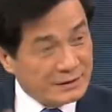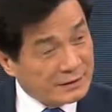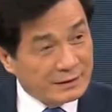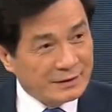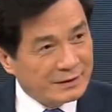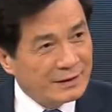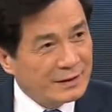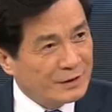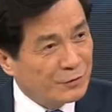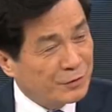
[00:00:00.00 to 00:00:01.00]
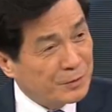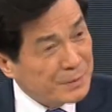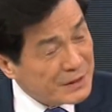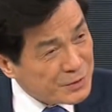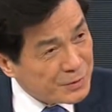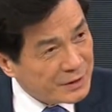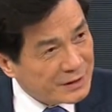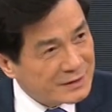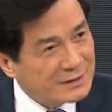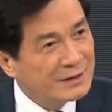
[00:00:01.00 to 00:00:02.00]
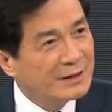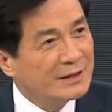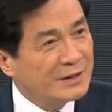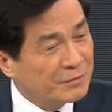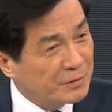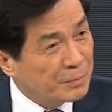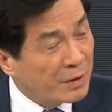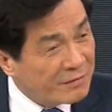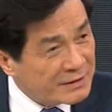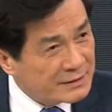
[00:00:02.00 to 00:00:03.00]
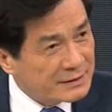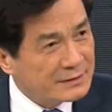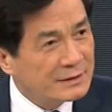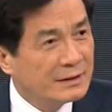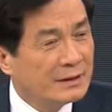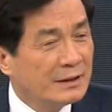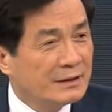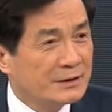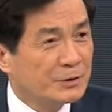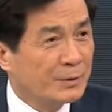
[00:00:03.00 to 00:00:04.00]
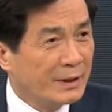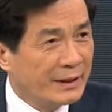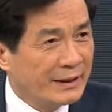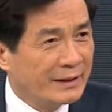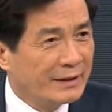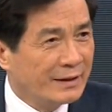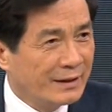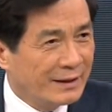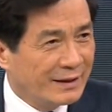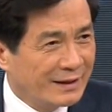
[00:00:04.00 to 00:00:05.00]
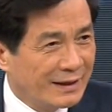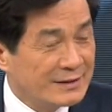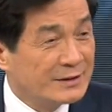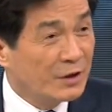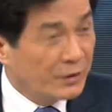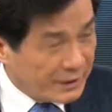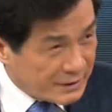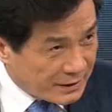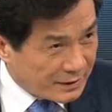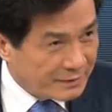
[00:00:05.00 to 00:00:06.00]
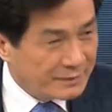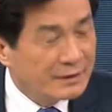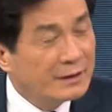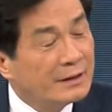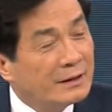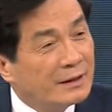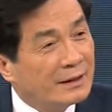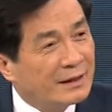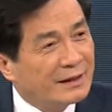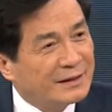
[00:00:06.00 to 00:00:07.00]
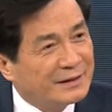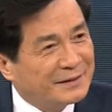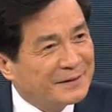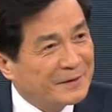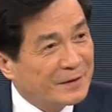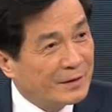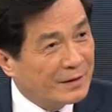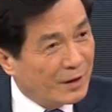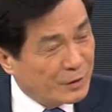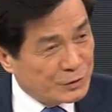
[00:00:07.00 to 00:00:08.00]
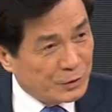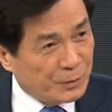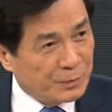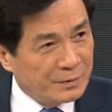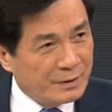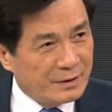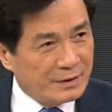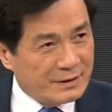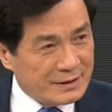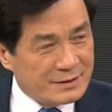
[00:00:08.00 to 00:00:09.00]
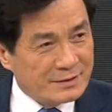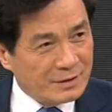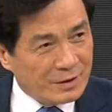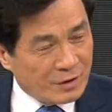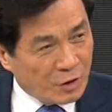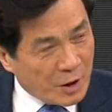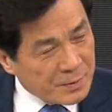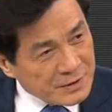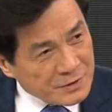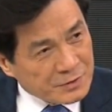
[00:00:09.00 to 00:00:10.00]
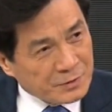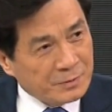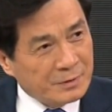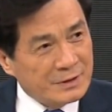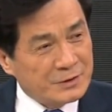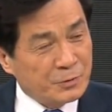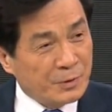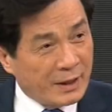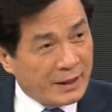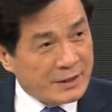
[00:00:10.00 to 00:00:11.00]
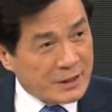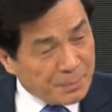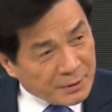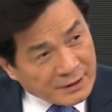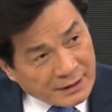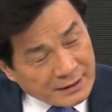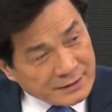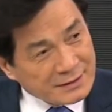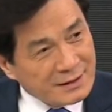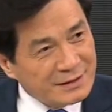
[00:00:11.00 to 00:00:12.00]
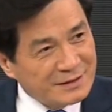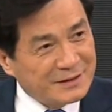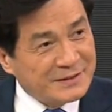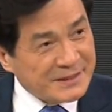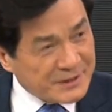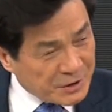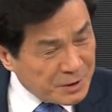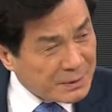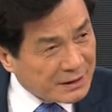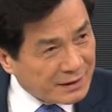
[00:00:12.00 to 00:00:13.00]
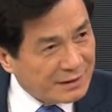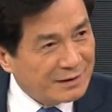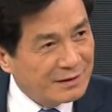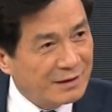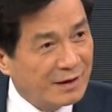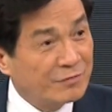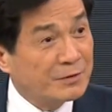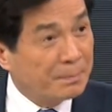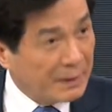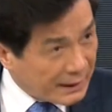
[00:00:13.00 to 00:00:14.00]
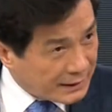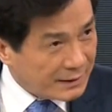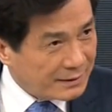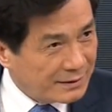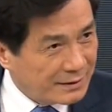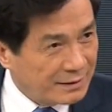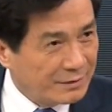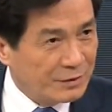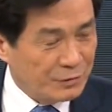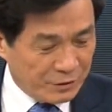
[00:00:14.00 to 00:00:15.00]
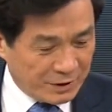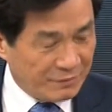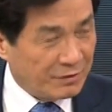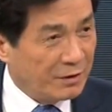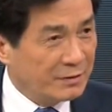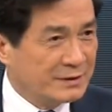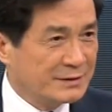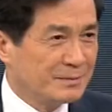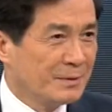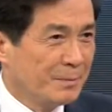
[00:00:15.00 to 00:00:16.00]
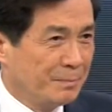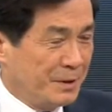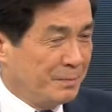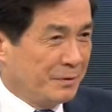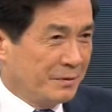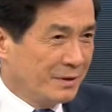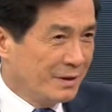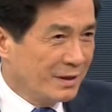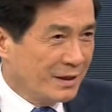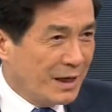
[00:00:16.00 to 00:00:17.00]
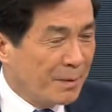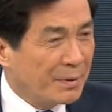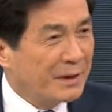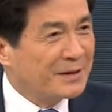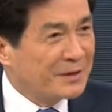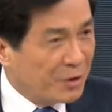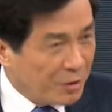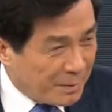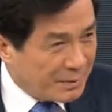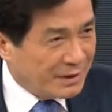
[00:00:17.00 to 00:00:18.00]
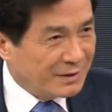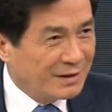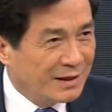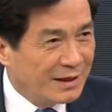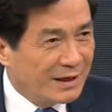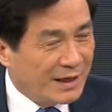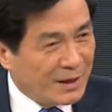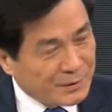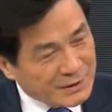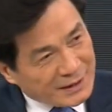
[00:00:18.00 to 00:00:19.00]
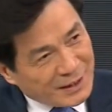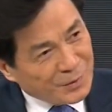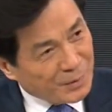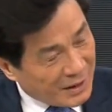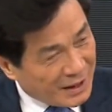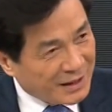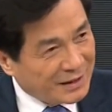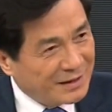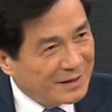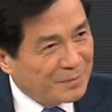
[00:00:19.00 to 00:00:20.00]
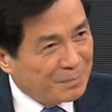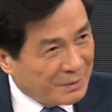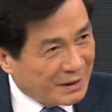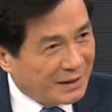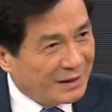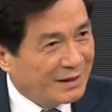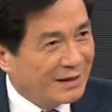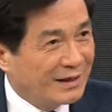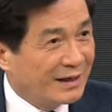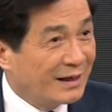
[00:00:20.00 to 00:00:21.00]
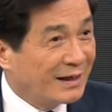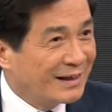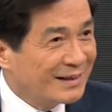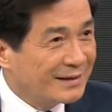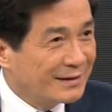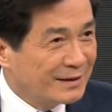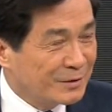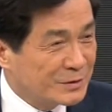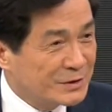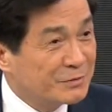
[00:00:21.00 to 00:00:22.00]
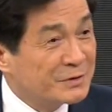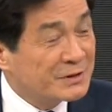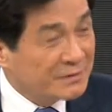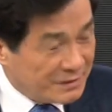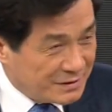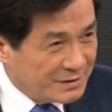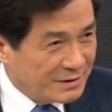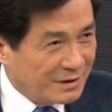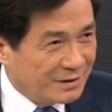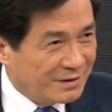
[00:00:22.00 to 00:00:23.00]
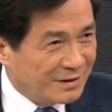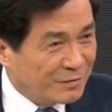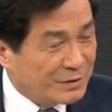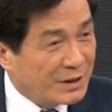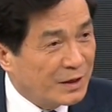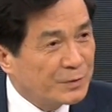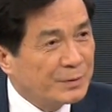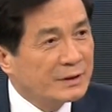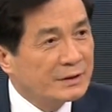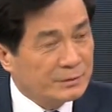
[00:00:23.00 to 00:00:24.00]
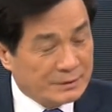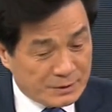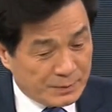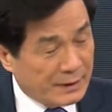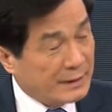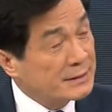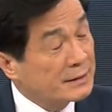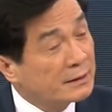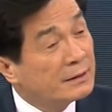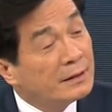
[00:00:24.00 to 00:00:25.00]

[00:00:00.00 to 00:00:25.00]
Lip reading: in the different ministries, different provinces, is really astonishing. And also, this corruption issue is really jeopardize the legitimacy of the party. If you have all these people completely corrupted, how they can really be, civil servant of the country. So that's why I think